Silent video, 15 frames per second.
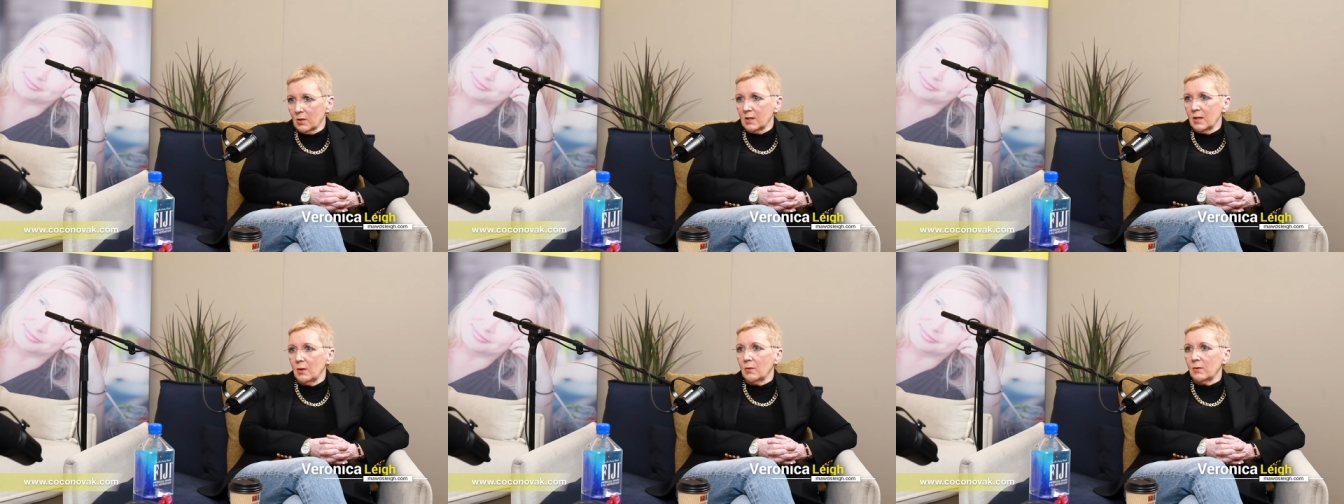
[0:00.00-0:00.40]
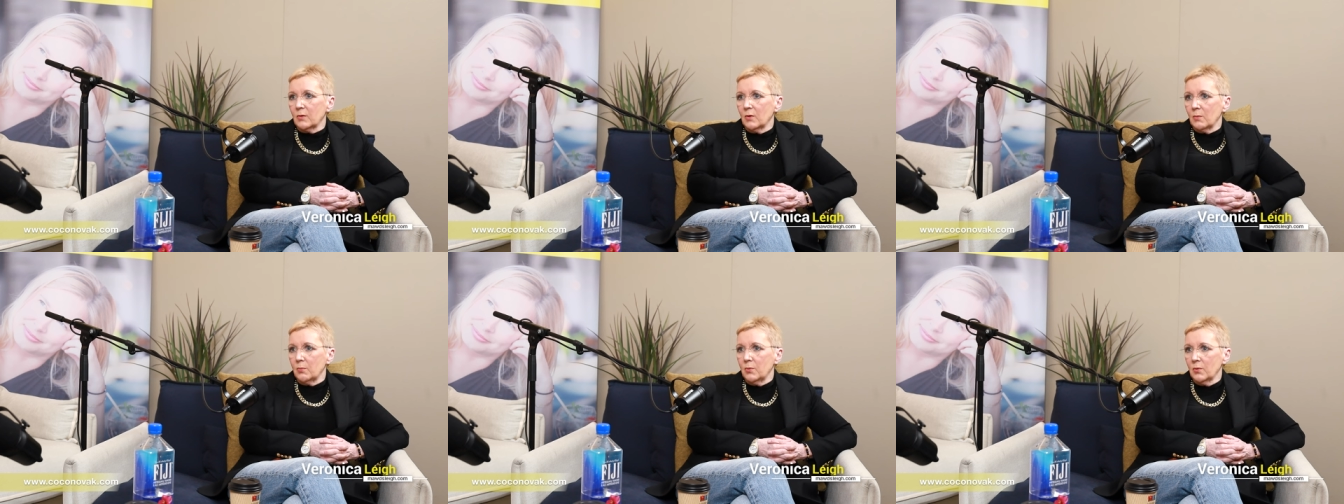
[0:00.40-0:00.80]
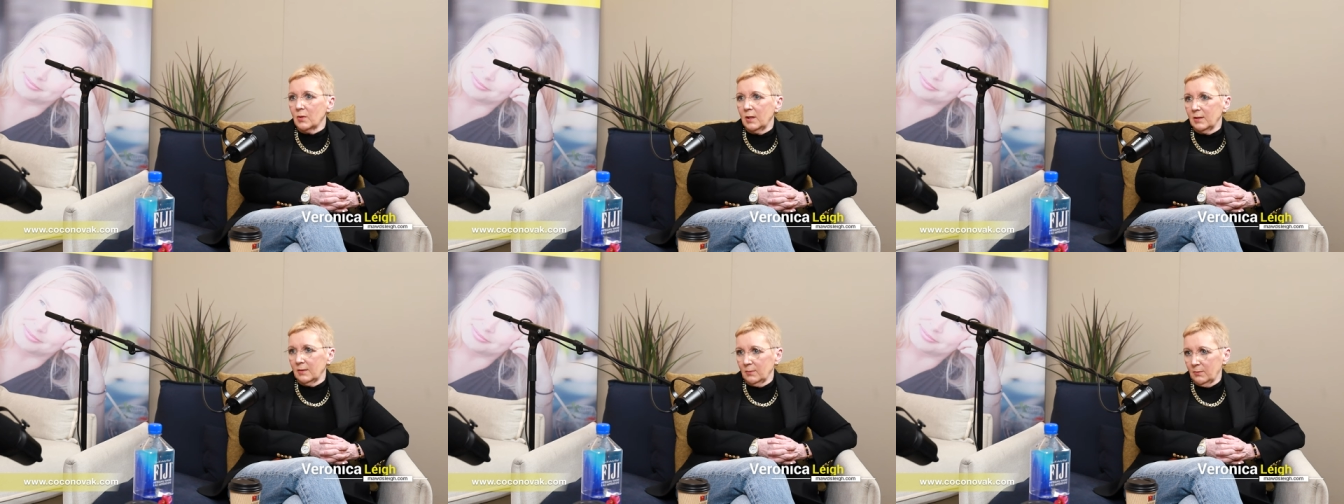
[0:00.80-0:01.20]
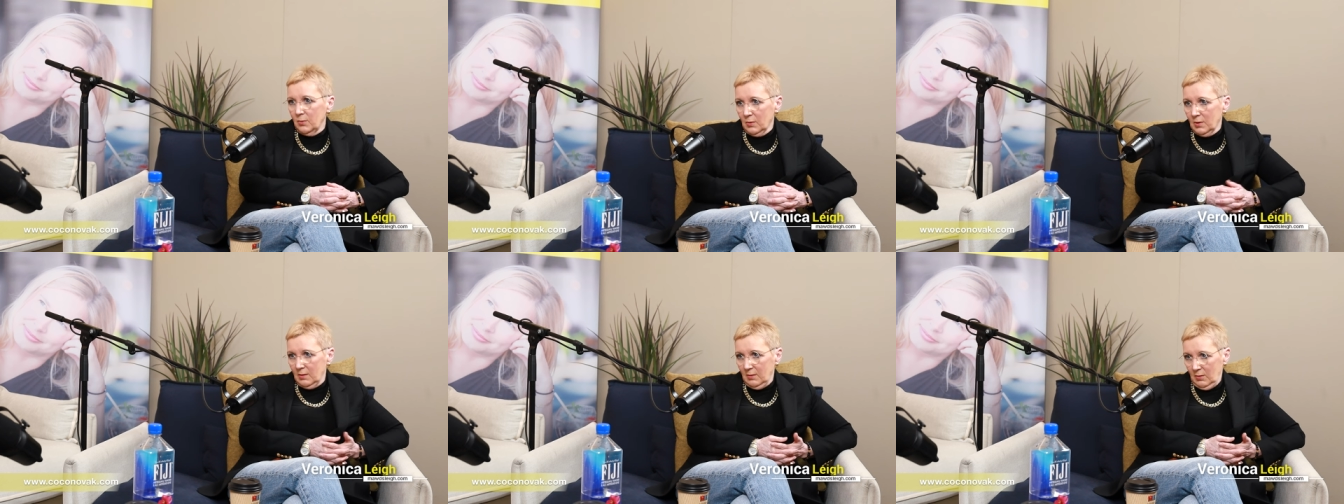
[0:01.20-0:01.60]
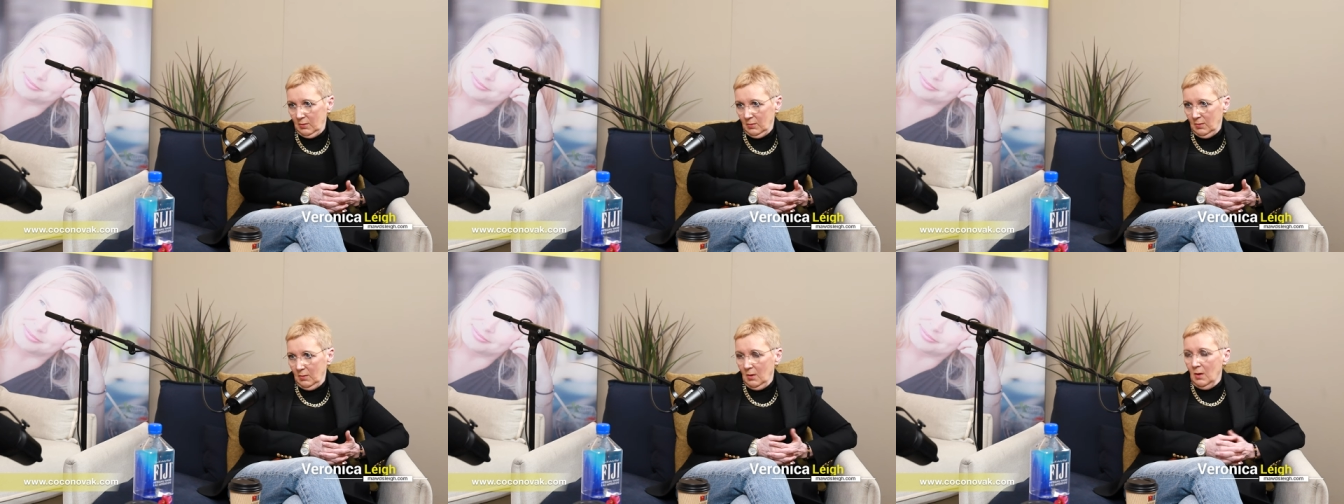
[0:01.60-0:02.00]
now I've got
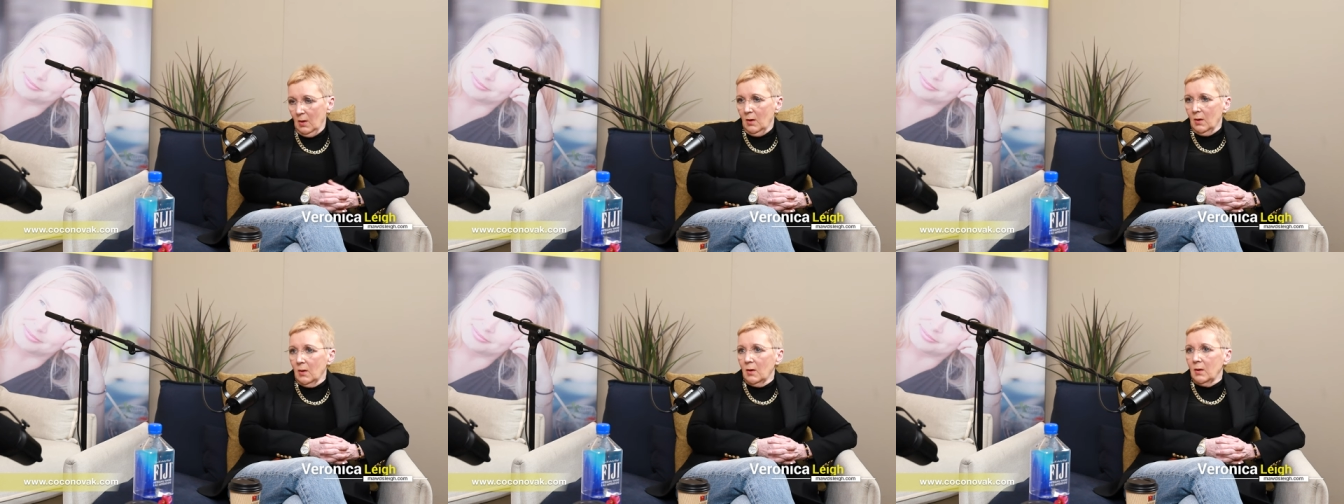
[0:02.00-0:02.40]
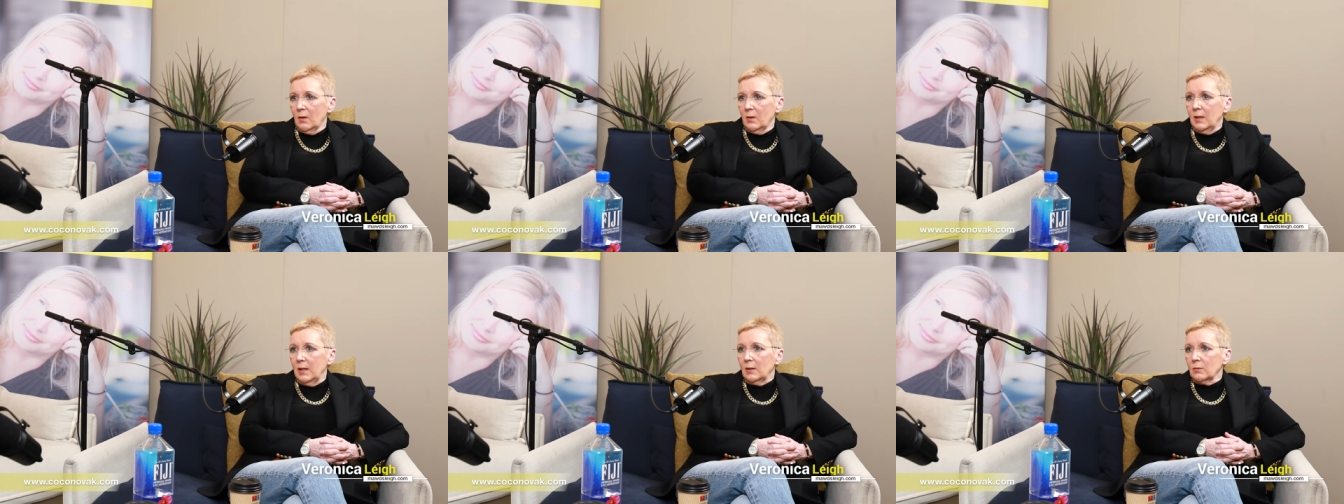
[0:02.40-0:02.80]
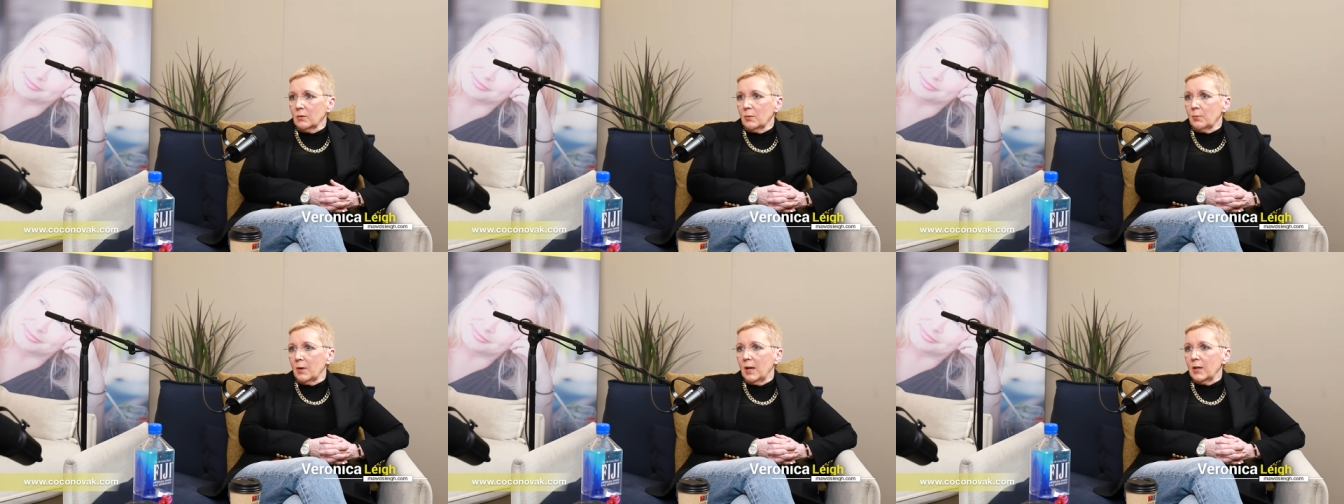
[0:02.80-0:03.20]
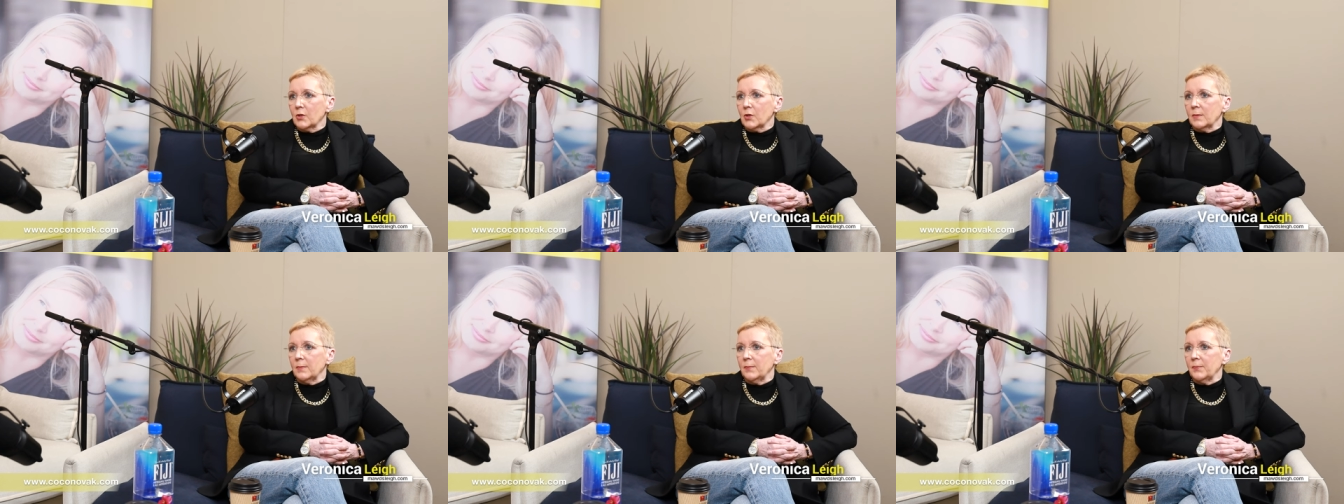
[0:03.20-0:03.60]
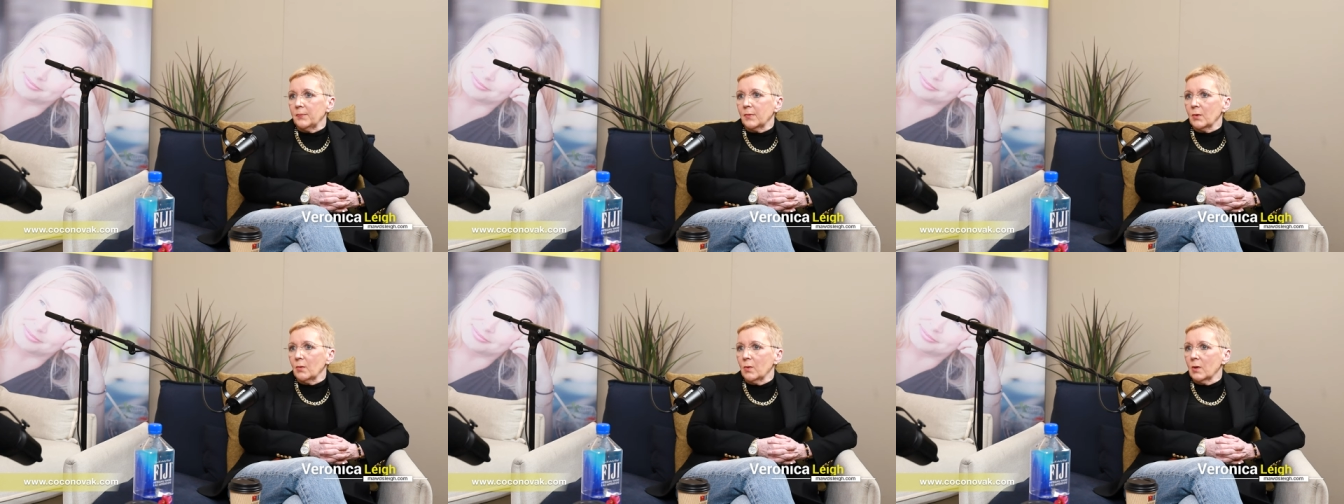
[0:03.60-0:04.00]
natal depression,
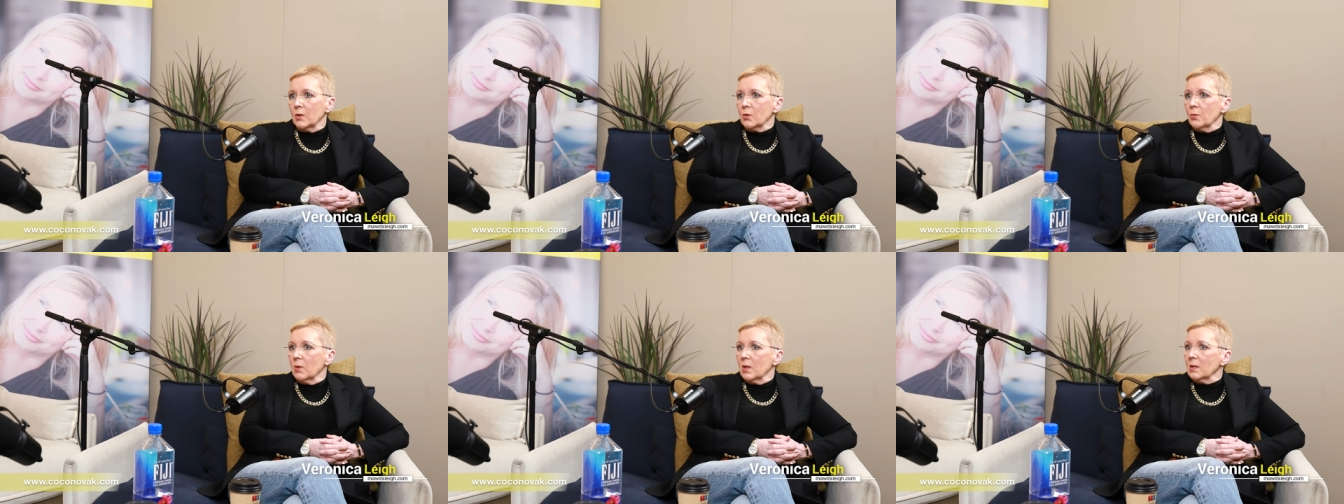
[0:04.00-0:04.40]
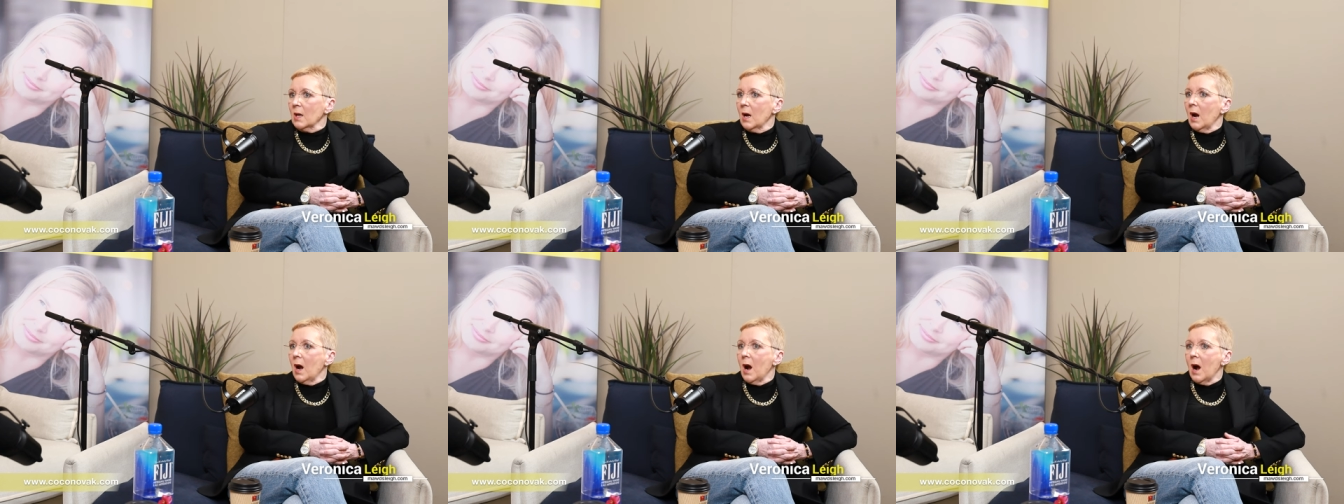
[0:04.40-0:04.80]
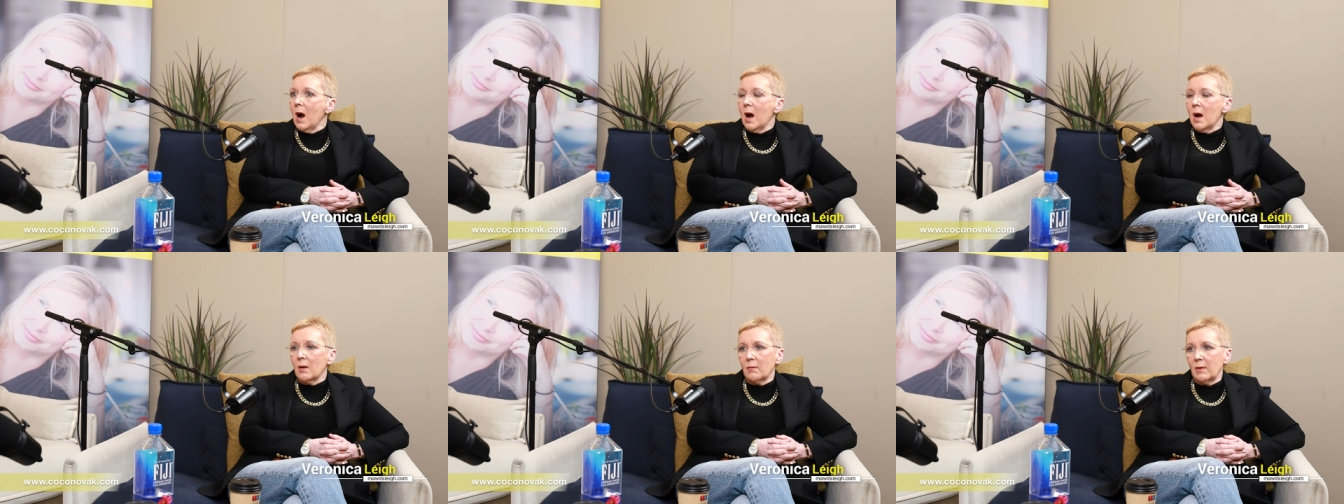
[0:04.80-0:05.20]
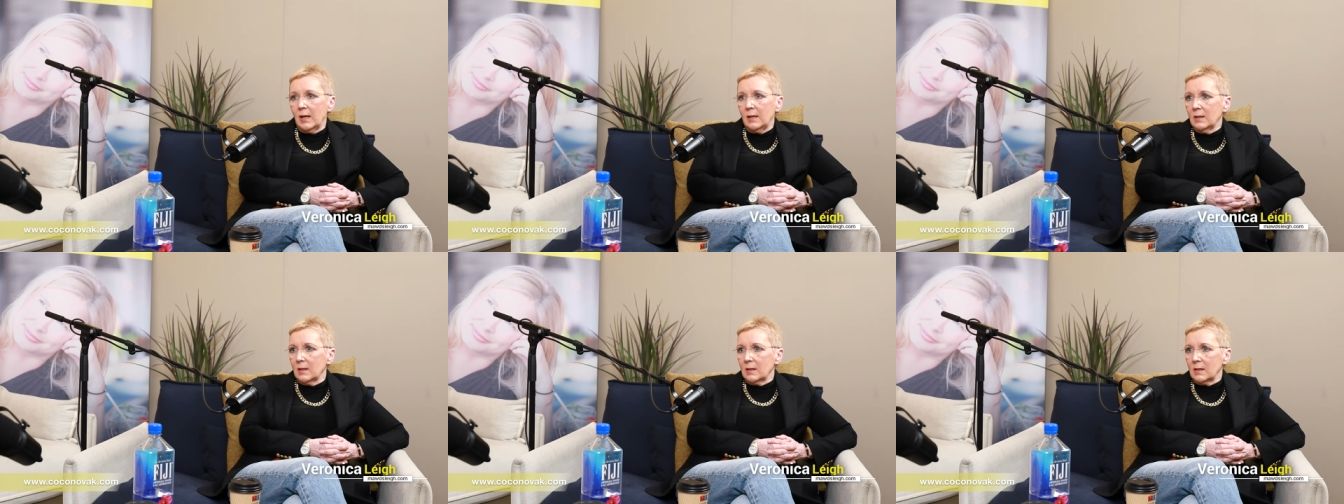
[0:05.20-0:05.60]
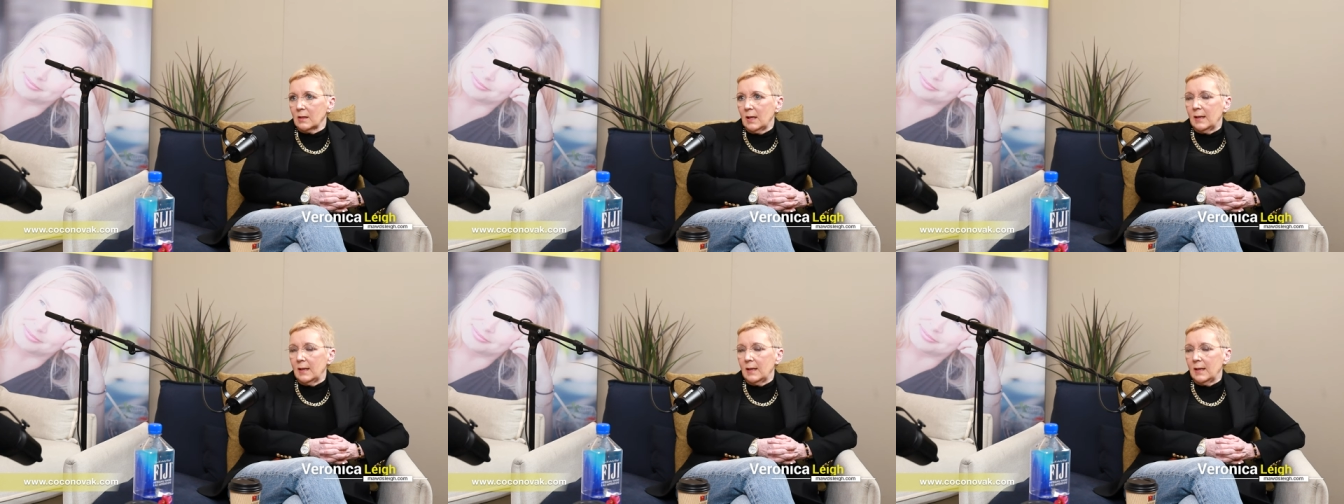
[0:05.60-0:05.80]
right, which was horrendous.